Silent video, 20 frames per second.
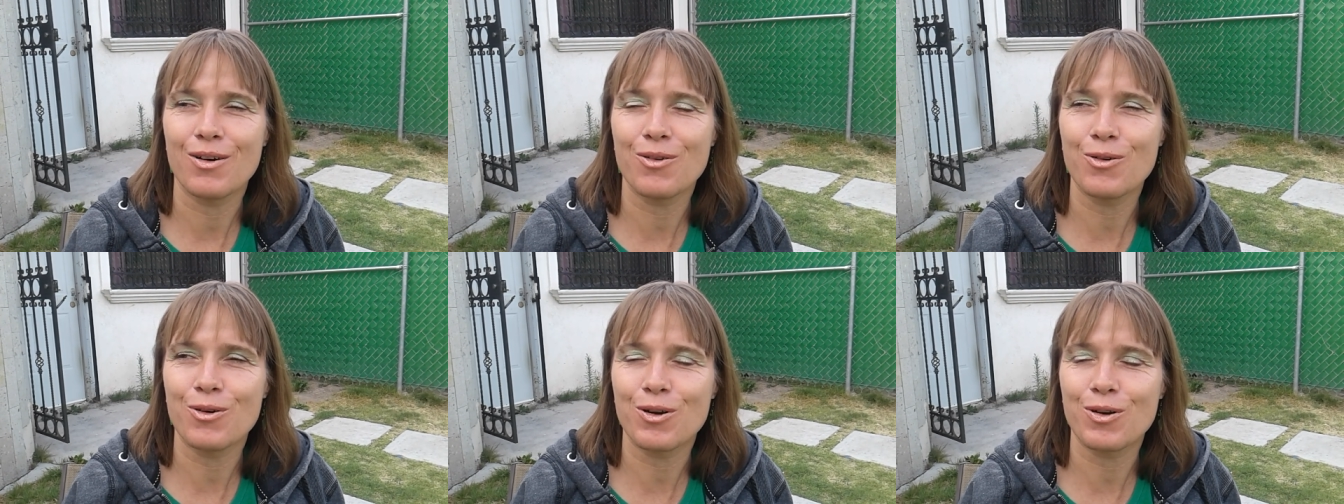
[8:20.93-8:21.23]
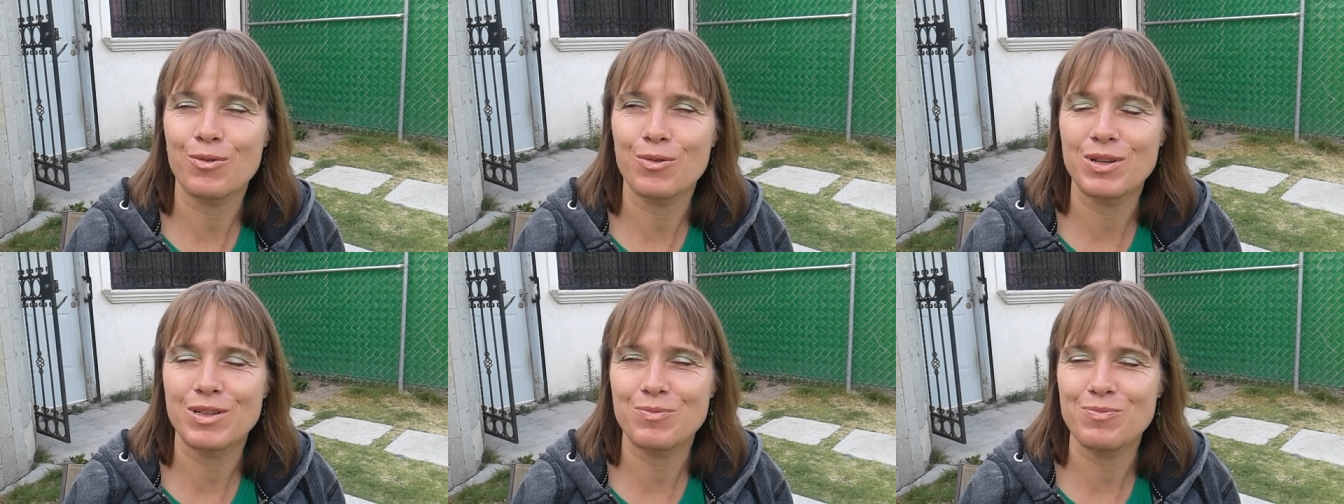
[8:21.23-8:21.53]

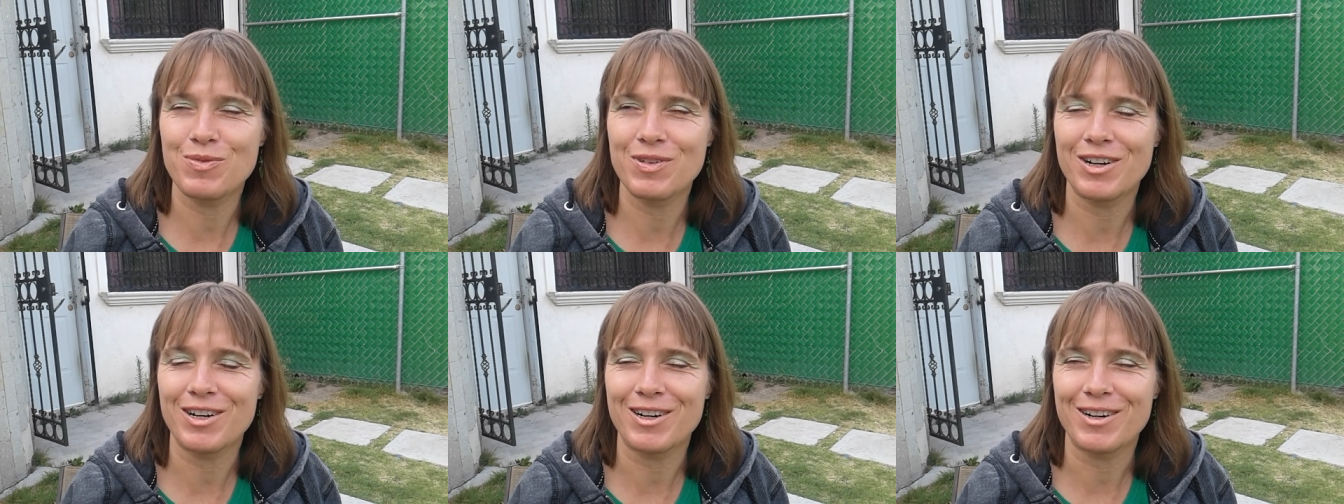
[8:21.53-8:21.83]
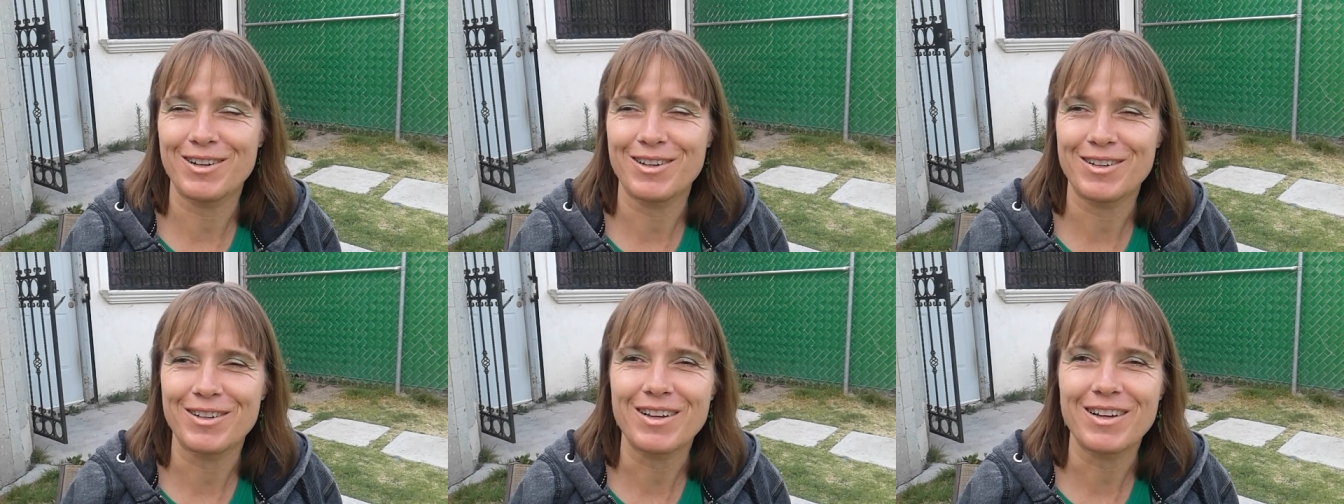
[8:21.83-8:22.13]
Or with
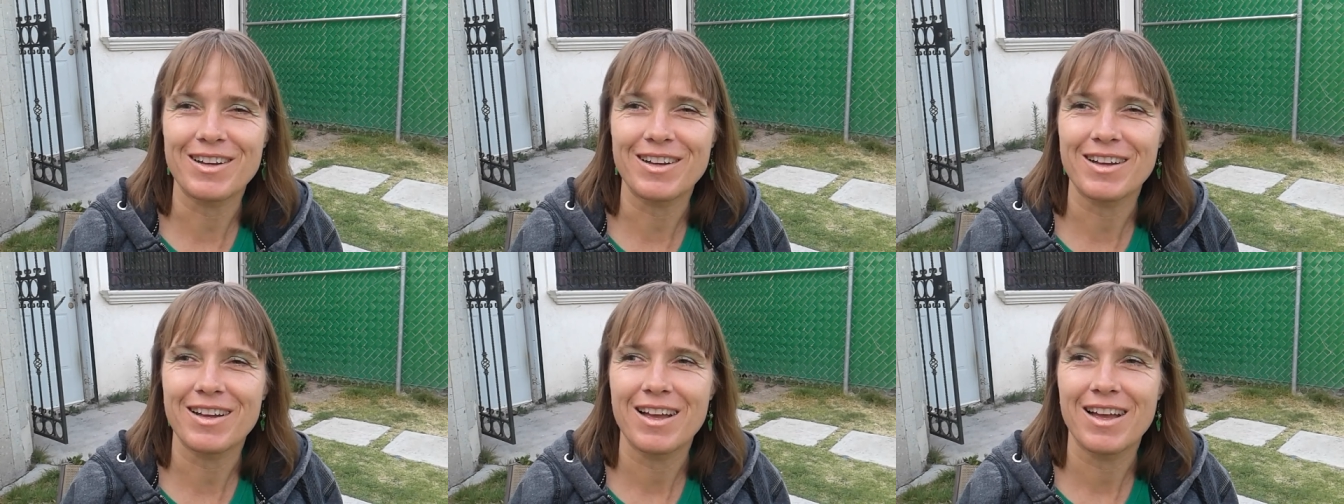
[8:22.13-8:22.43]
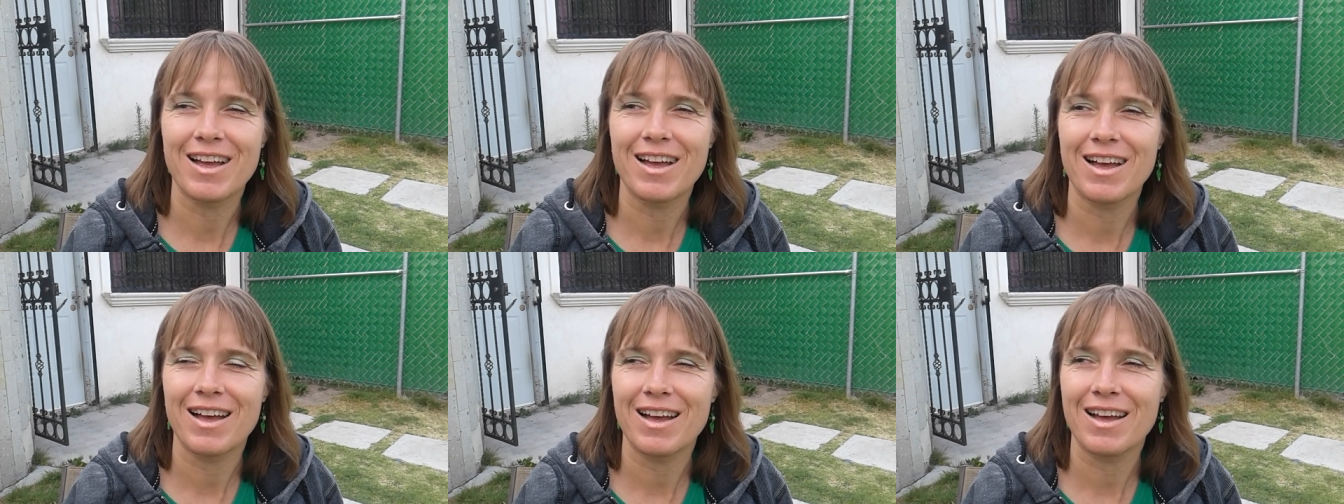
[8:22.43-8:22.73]
beer.
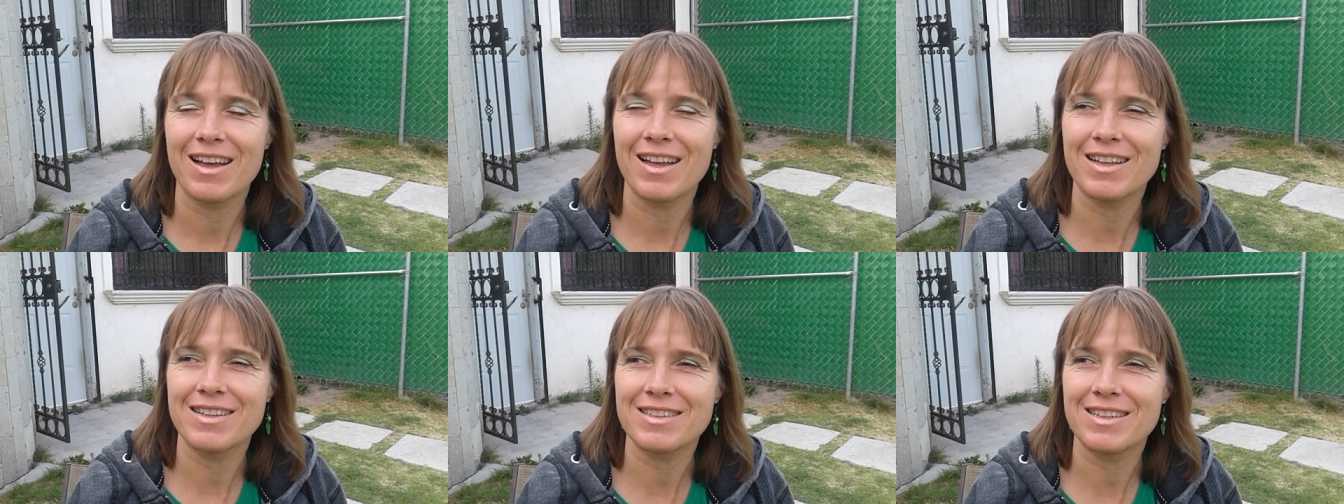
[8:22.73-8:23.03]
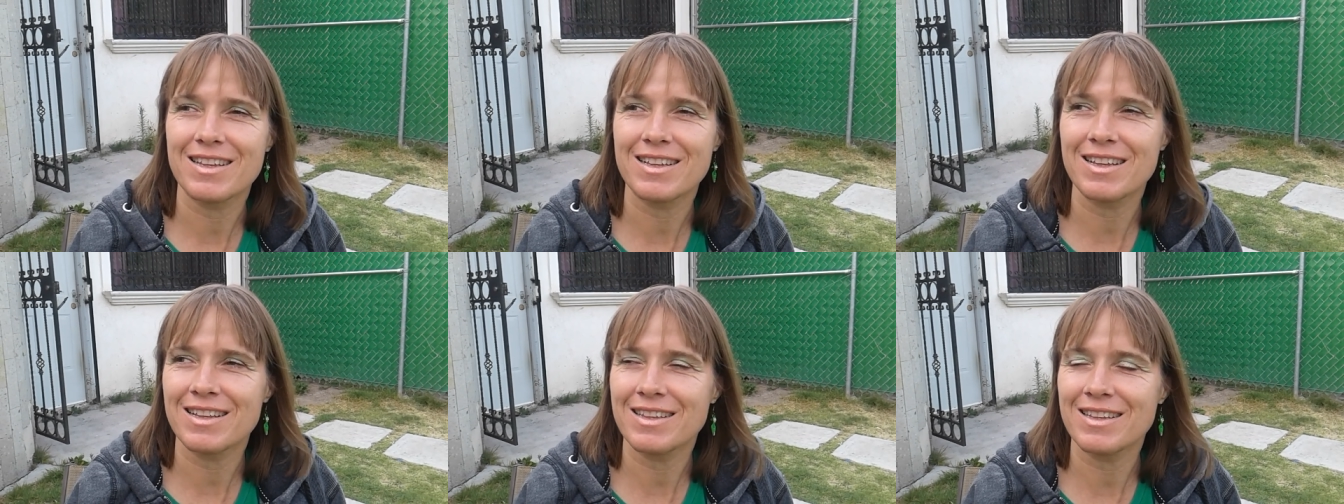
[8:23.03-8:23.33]
And
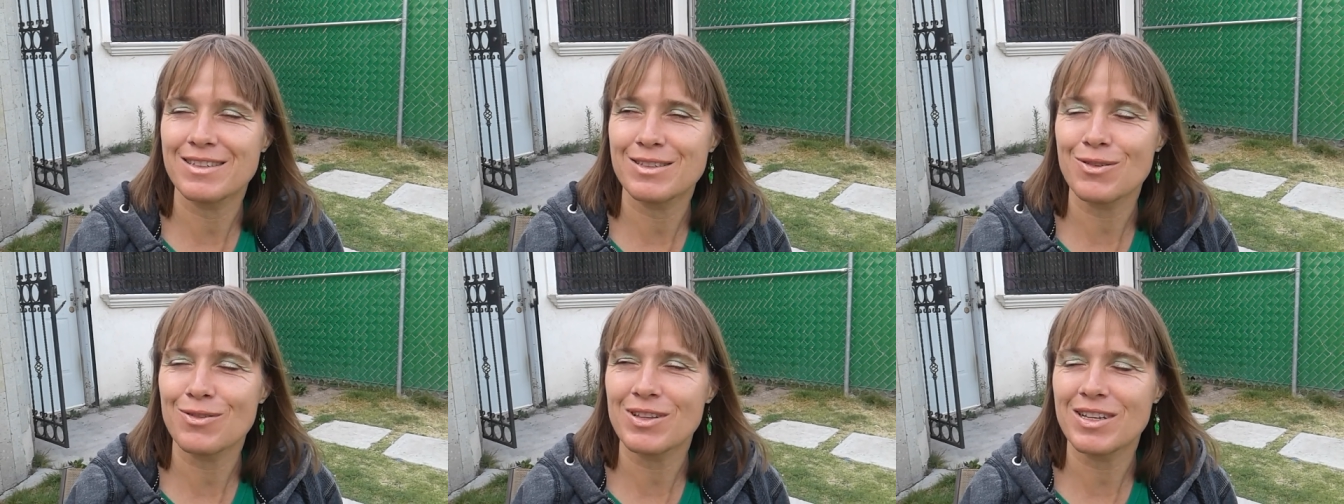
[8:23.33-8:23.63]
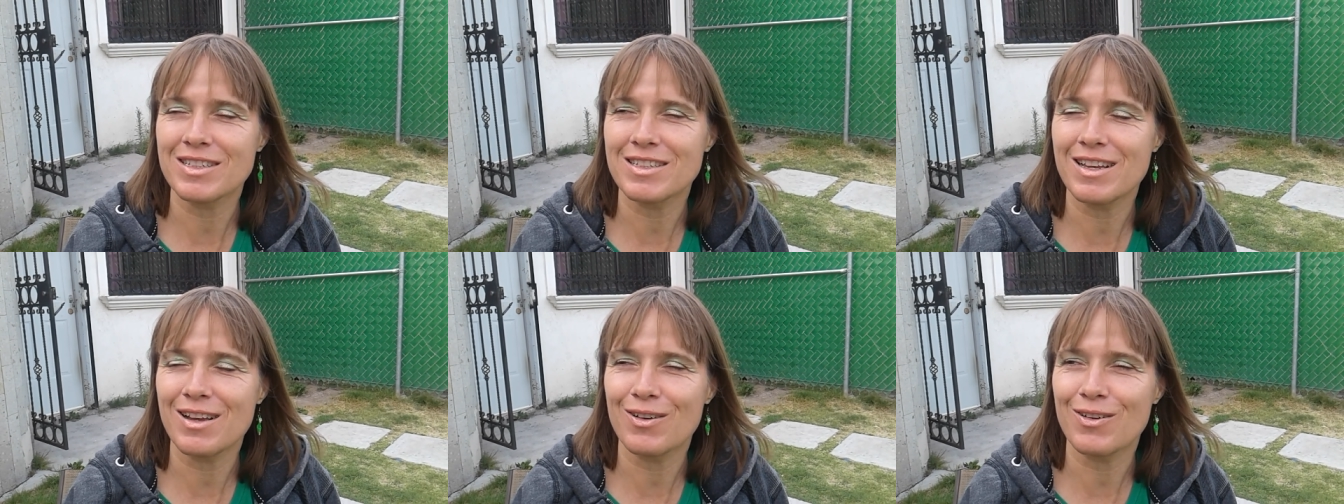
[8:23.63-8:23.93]
so
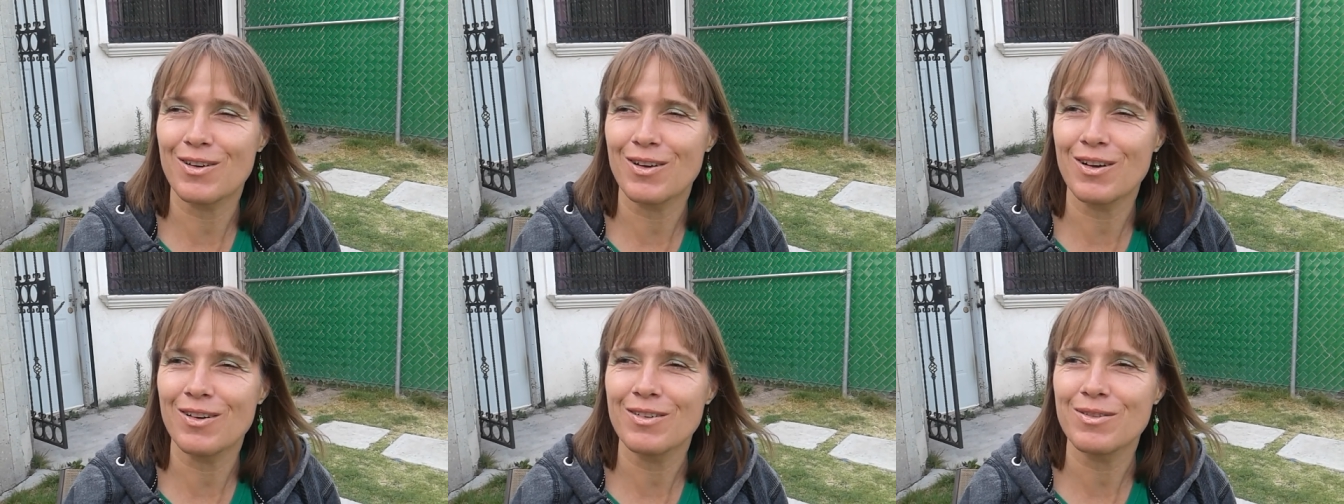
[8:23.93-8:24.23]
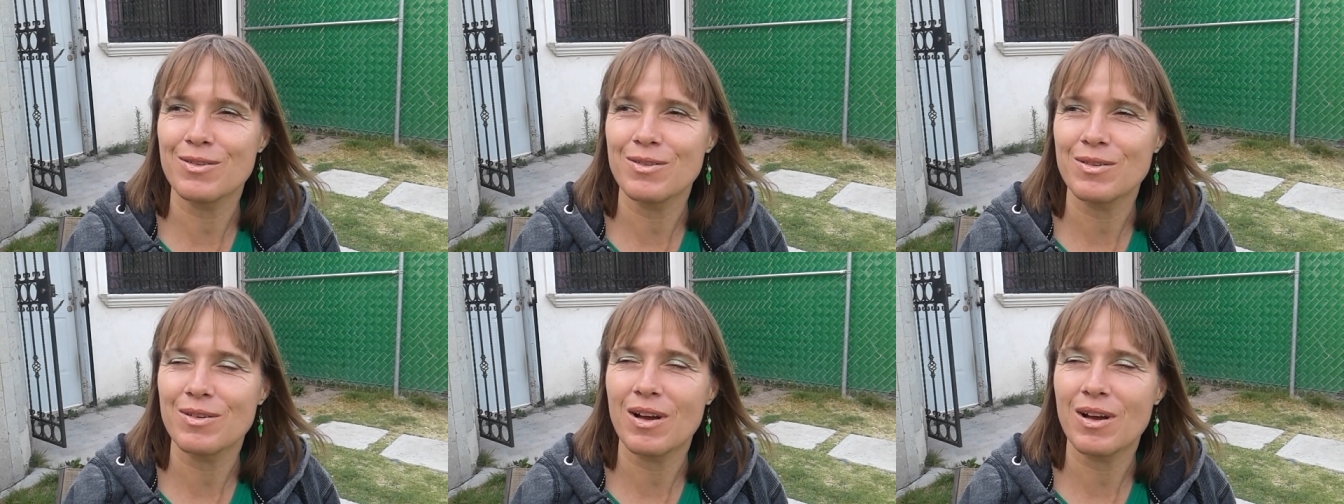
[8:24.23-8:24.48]
does Diego, no?